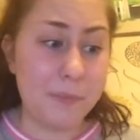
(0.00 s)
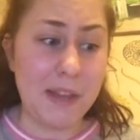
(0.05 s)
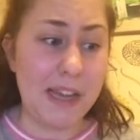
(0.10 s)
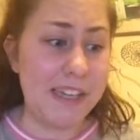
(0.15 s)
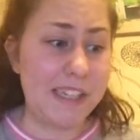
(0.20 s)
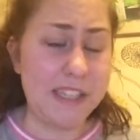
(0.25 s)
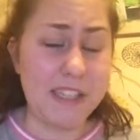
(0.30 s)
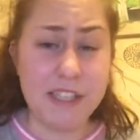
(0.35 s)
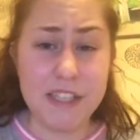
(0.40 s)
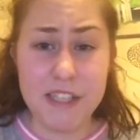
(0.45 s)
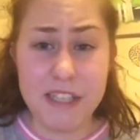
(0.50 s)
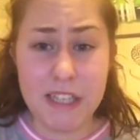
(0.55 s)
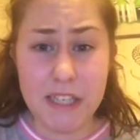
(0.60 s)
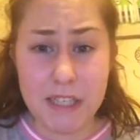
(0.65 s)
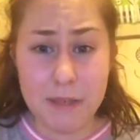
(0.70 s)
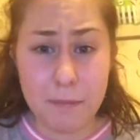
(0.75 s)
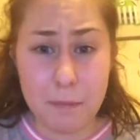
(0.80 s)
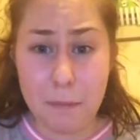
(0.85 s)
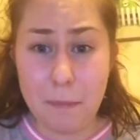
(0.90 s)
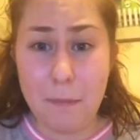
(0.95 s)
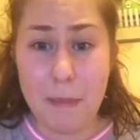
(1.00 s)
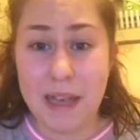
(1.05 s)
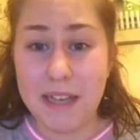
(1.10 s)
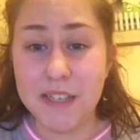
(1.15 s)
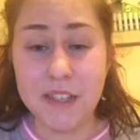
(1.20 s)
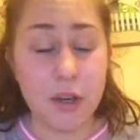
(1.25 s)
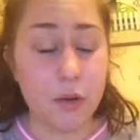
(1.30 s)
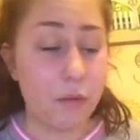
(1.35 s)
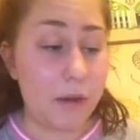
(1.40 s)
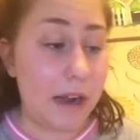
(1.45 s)
I didn't
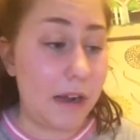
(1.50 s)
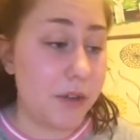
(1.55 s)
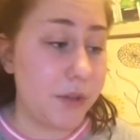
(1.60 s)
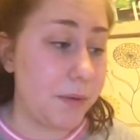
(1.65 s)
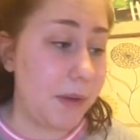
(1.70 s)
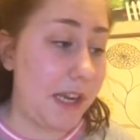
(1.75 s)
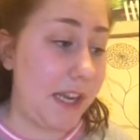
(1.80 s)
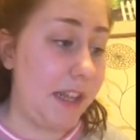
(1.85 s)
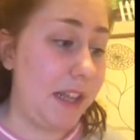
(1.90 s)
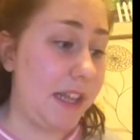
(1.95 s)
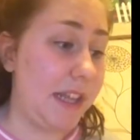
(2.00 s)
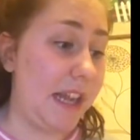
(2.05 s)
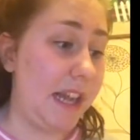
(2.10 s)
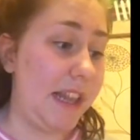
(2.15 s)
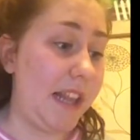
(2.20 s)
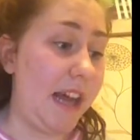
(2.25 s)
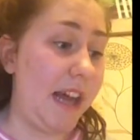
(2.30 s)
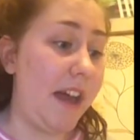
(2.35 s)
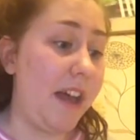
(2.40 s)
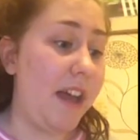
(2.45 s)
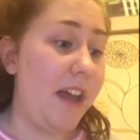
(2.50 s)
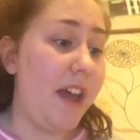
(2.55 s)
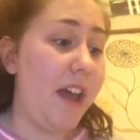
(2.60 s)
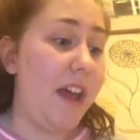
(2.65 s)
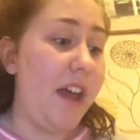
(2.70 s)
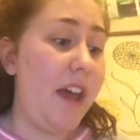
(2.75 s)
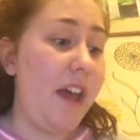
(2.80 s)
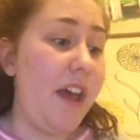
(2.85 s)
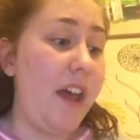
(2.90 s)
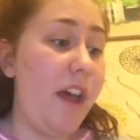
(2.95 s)
mess around or anything like that.
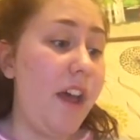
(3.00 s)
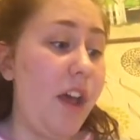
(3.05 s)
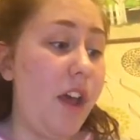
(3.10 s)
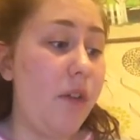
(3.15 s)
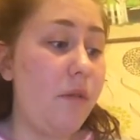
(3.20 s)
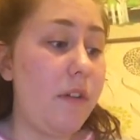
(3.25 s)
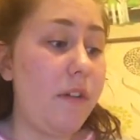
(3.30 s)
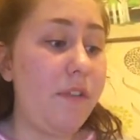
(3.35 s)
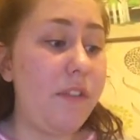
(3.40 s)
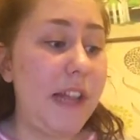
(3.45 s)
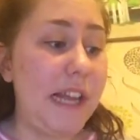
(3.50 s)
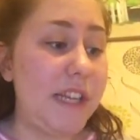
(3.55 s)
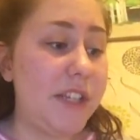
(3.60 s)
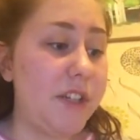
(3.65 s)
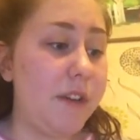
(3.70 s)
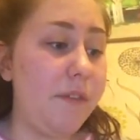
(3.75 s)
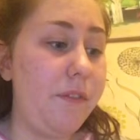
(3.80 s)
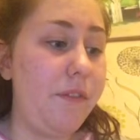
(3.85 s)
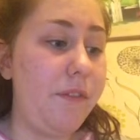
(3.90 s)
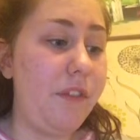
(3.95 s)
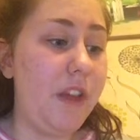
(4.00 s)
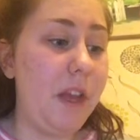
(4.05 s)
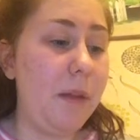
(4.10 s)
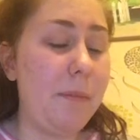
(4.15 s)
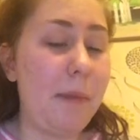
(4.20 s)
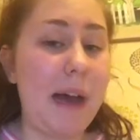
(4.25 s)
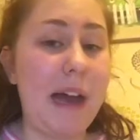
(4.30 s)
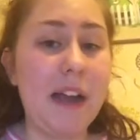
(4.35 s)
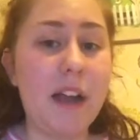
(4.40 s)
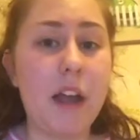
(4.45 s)
Reflect on
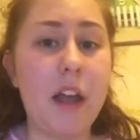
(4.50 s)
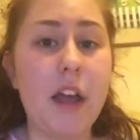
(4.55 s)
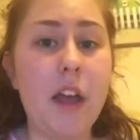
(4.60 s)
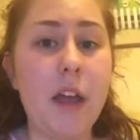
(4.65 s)
feedback.